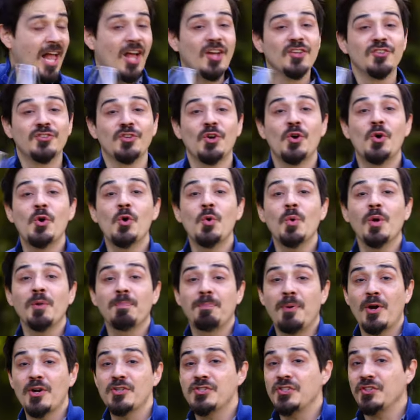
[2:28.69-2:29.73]
So who will
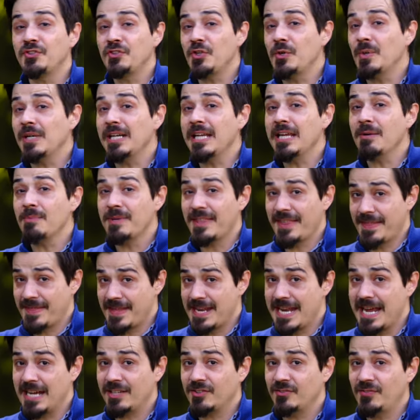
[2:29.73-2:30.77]
purchase Unity within the
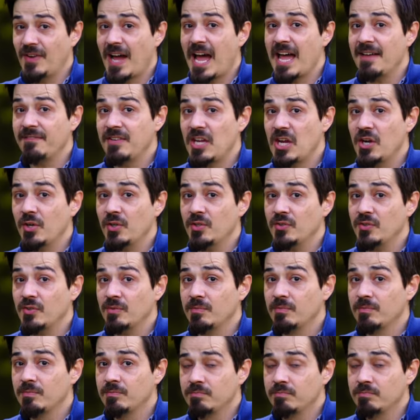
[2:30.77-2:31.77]
next 5 years?